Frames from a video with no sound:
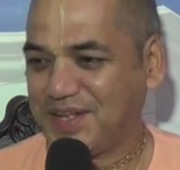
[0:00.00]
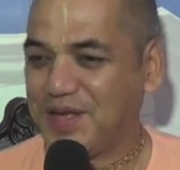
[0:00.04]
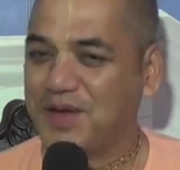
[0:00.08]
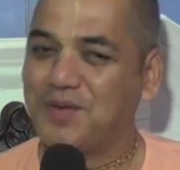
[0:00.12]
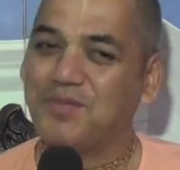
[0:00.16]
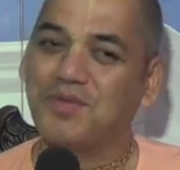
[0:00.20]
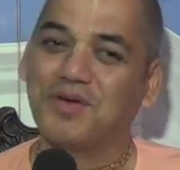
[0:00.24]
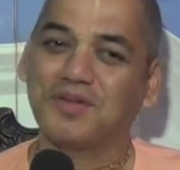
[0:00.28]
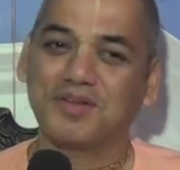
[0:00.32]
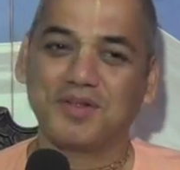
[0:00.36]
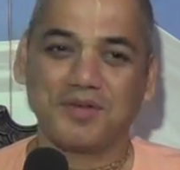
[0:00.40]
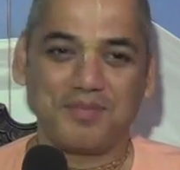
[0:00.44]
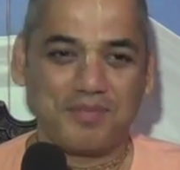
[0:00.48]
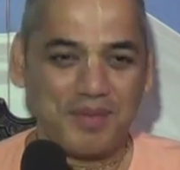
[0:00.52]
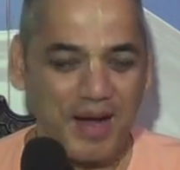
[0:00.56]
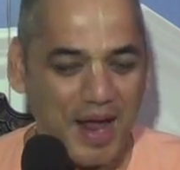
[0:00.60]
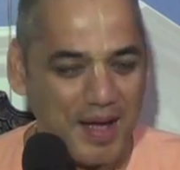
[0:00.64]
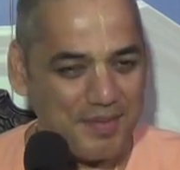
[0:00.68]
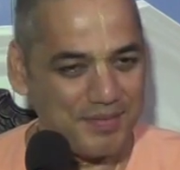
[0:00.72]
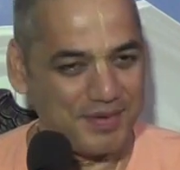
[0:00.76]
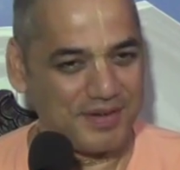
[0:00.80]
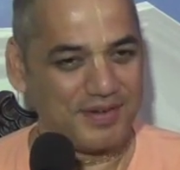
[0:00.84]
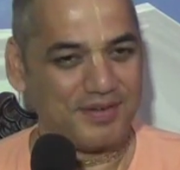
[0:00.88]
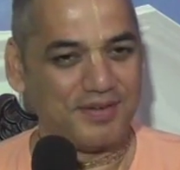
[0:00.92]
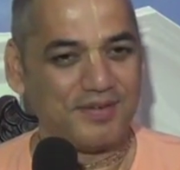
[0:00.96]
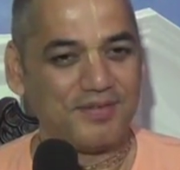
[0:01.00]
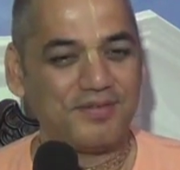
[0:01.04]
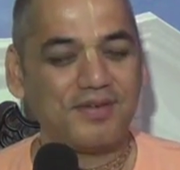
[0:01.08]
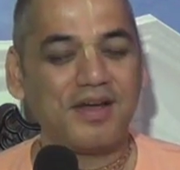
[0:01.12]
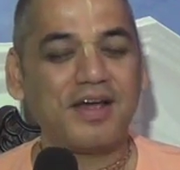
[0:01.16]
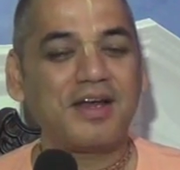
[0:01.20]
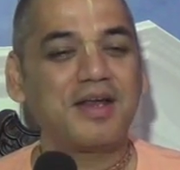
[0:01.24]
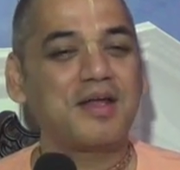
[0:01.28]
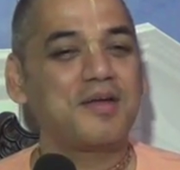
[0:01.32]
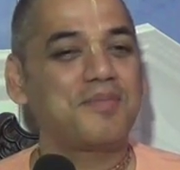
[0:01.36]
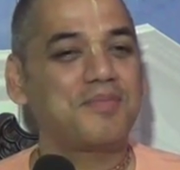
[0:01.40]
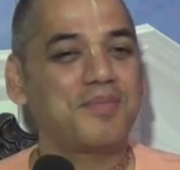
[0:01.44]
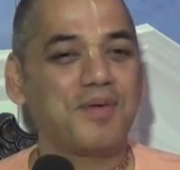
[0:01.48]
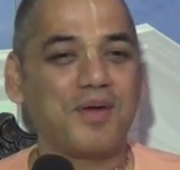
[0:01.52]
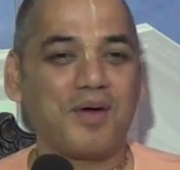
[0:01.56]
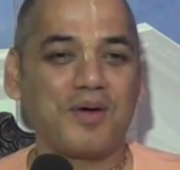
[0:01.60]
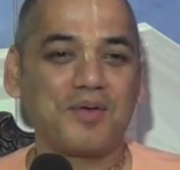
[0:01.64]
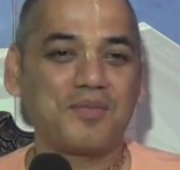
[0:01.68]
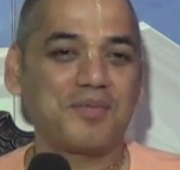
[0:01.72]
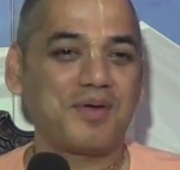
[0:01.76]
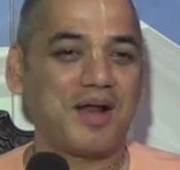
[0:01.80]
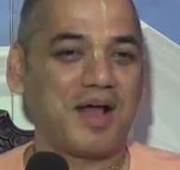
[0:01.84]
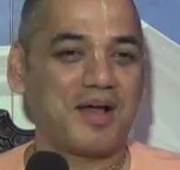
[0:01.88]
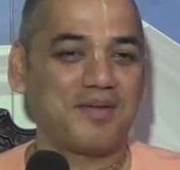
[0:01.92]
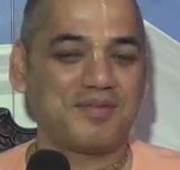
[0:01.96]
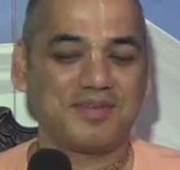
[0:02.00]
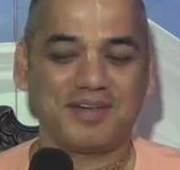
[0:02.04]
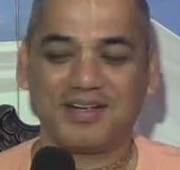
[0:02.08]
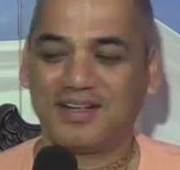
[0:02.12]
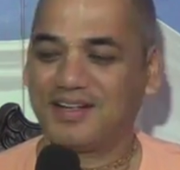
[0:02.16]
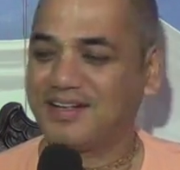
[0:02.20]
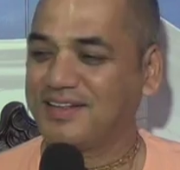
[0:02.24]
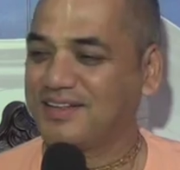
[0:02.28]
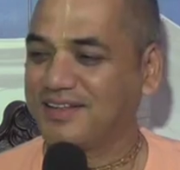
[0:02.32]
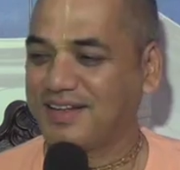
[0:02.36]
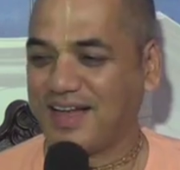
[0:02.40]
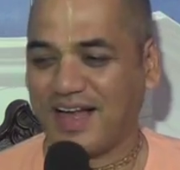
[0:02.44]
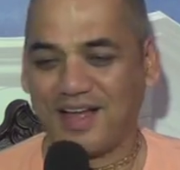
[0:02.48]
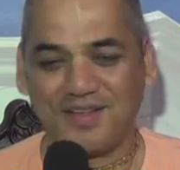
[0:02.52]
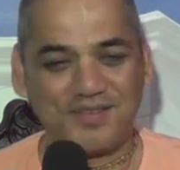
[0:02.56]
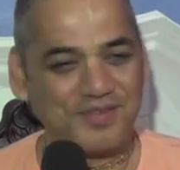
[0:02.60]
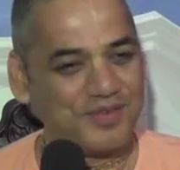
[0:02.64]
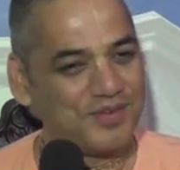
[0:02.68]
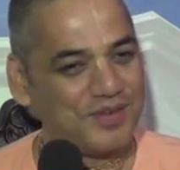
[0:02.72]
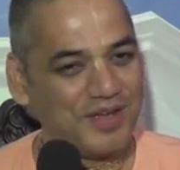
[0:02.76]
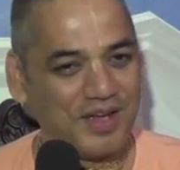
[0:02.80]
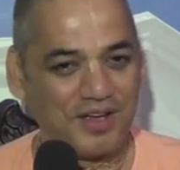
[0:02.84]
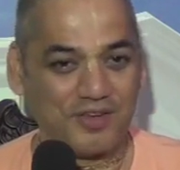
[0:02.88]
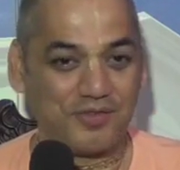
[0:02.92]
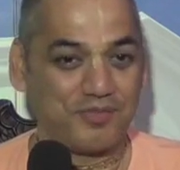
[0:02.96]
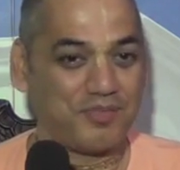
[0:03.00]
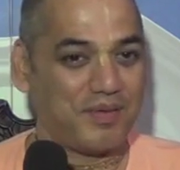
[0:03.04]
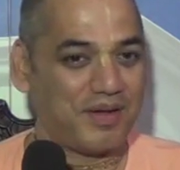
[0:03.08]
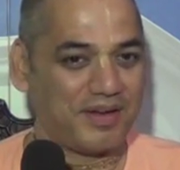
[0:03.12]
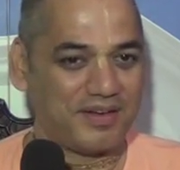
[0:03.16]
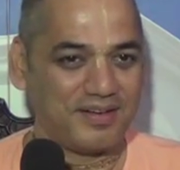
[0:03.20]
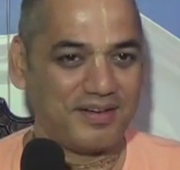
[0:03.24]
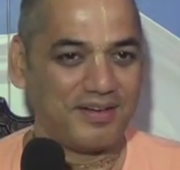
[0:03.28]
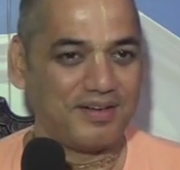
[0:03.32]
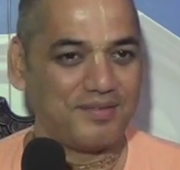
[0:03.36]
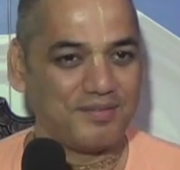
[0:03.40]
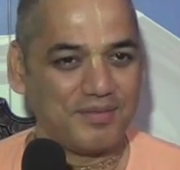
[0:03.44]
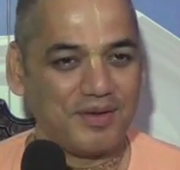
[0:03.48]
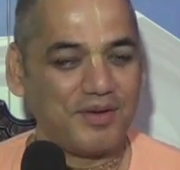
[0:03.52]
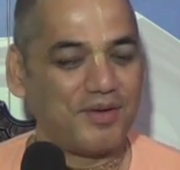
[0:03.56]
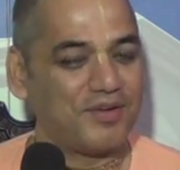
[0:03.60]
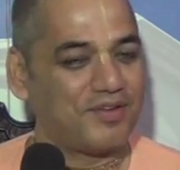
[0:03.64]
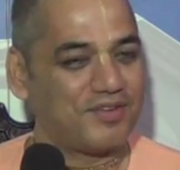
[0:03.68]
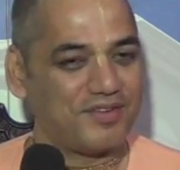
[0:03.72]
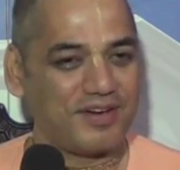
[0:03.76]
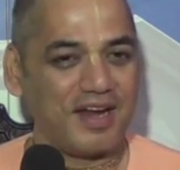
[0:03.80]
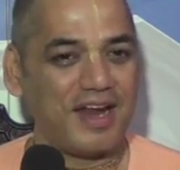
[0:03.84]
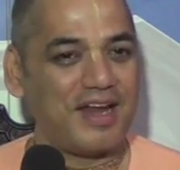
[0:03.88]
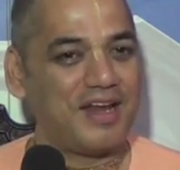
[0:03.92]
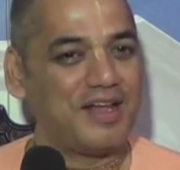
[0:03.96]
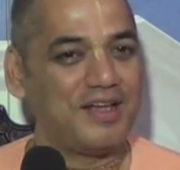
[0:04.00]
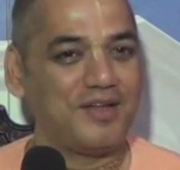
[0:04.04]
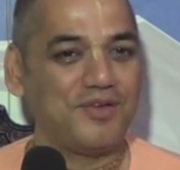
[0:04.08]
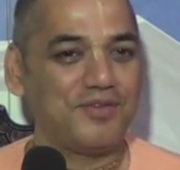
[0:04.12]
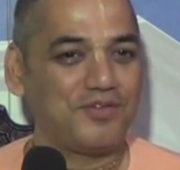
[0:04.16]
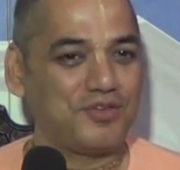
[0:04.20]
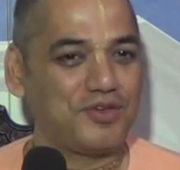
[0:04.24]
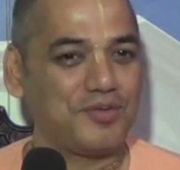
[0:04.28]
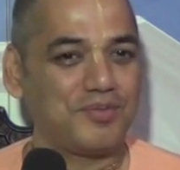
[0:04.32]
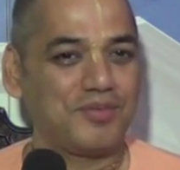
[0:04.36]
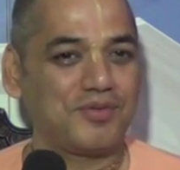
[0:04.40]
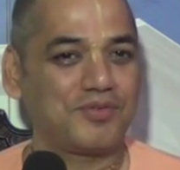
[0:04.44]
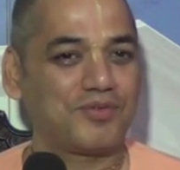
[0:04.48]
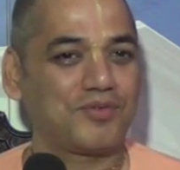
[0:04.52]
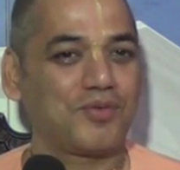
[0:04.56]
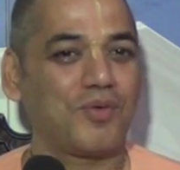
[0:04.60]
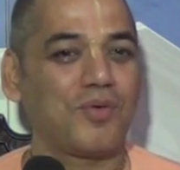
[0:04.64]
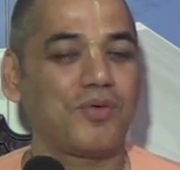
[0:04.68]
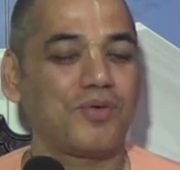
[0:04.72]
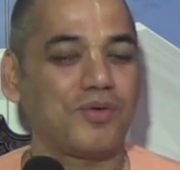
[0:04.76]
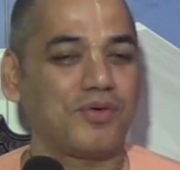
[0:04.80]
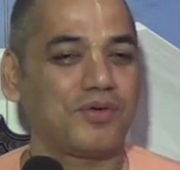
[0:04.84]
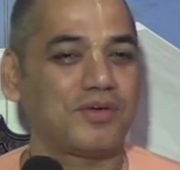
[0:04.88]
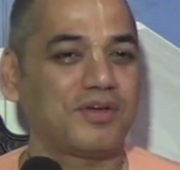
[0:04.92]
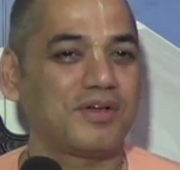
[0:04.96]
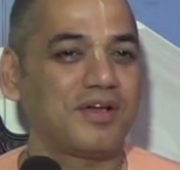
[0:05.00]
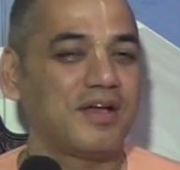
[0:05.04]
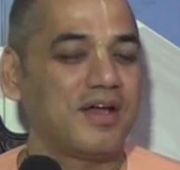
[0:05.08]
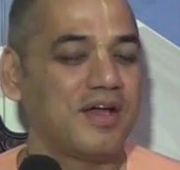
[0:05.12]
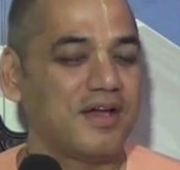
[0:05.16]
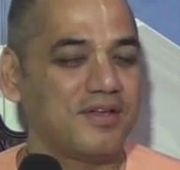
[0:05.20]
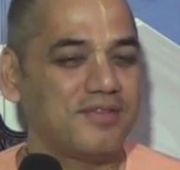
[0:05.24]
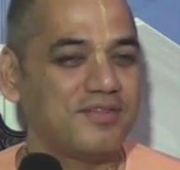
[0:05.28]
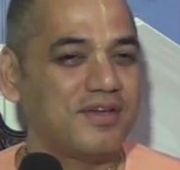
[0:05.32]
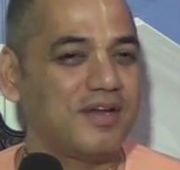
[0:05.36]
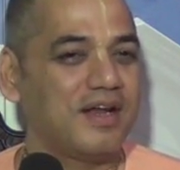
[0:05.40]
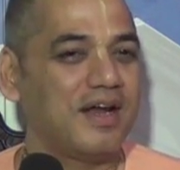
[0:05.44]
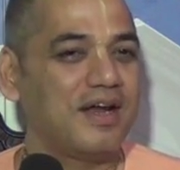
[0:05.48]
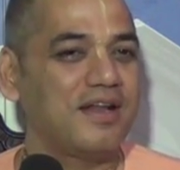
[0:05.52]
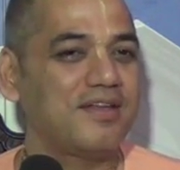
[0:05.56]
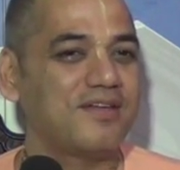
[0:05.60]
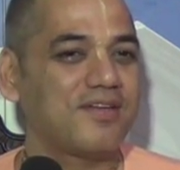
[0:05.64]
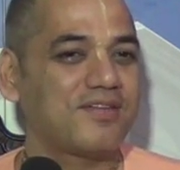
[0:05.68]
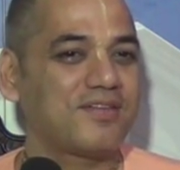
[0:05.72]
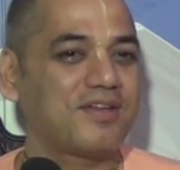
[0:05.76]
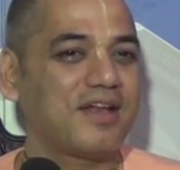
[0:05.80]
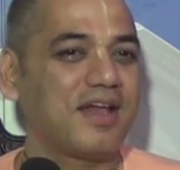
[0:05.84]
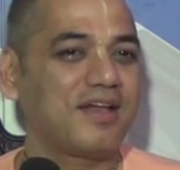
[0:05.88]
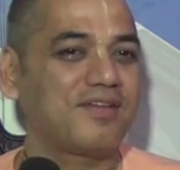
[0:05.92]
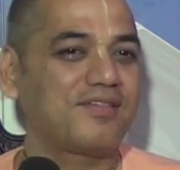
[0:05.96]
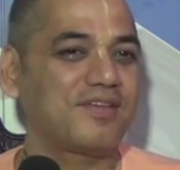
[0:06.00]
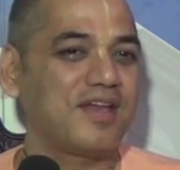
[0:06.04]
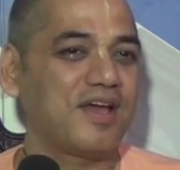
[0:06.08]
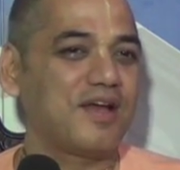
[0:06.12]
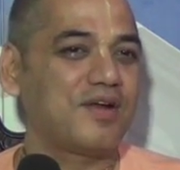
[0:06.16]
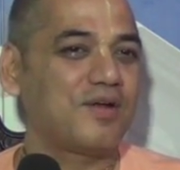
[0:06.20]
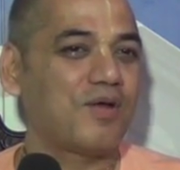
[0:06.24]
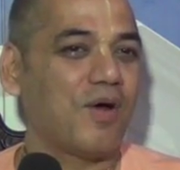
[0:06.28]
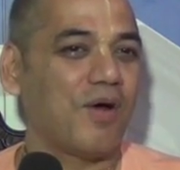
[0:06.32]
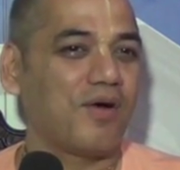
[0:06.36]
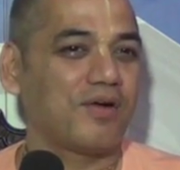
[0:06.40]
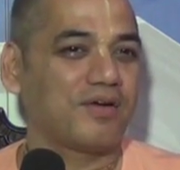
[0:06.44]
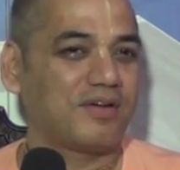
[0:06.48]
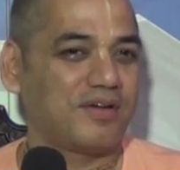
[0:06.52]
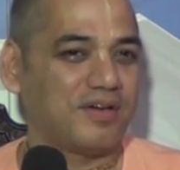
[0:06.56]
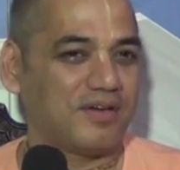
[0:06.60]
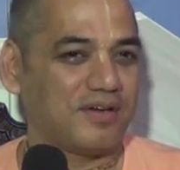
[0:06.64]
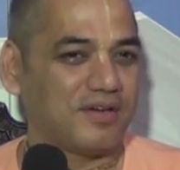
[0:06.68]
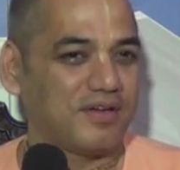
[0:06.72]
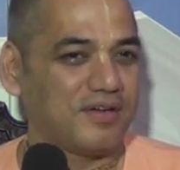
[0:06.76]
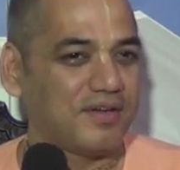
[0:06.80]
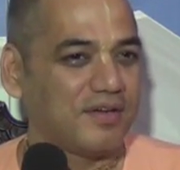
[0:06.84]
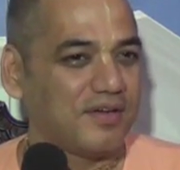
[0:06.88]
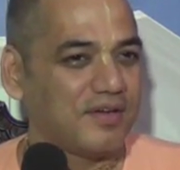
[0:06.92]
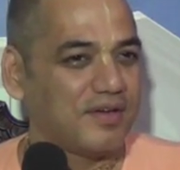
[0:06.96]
who was a Brahmin, very pure Brahmana, as expected, because training used to be so good. Generally, just like, say, a doctor.